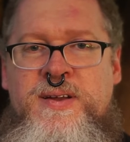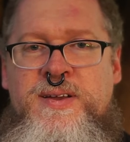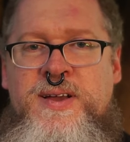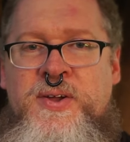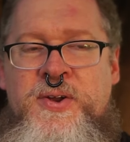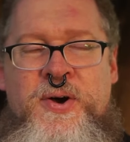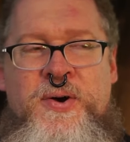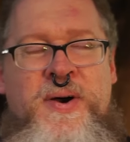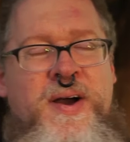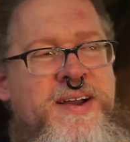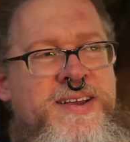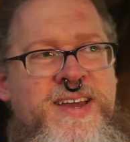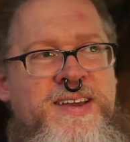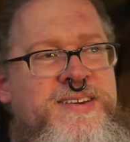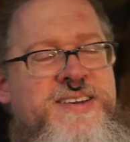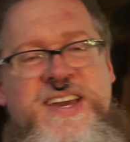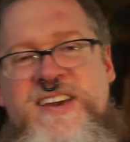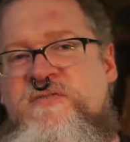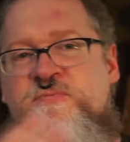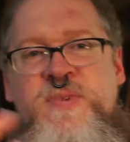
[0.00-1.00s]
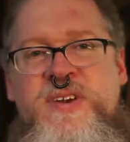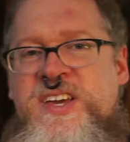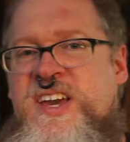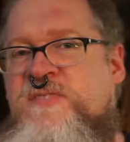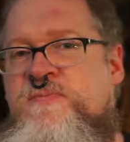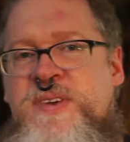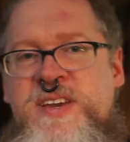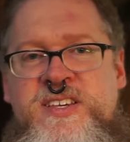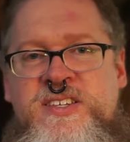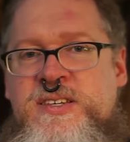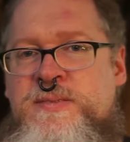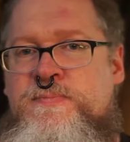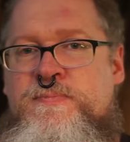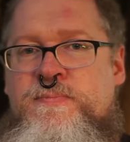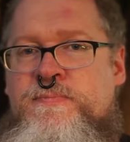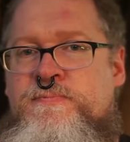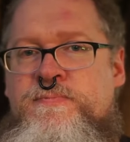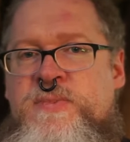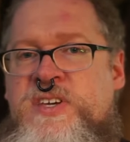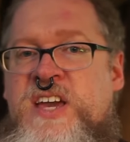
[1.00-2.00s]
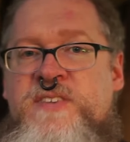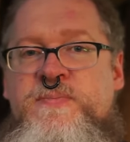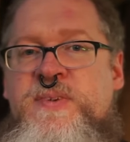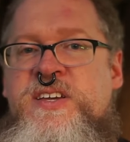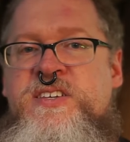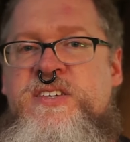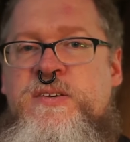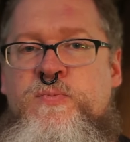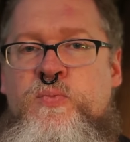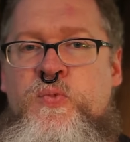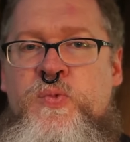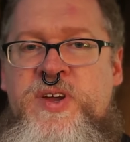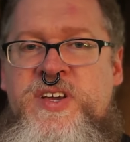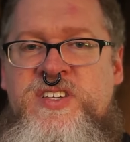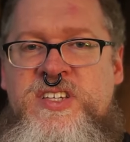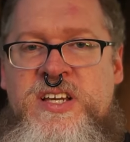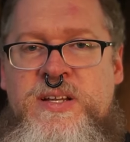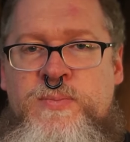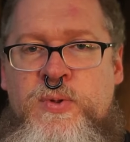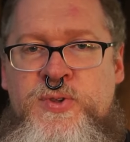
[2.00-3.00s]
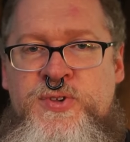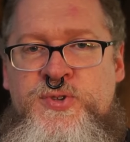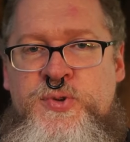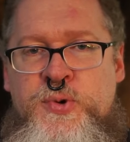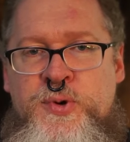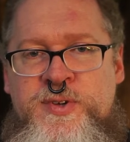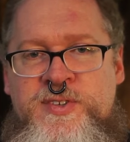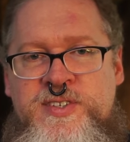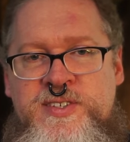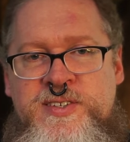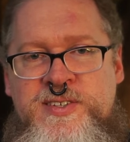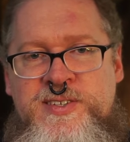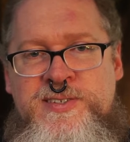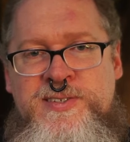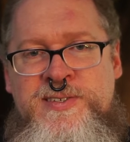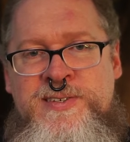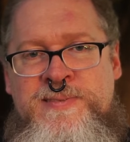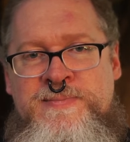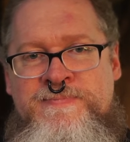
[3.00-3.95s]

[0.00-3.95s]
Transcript: You know, give, give, me, give, me some, give me some reasonable sources.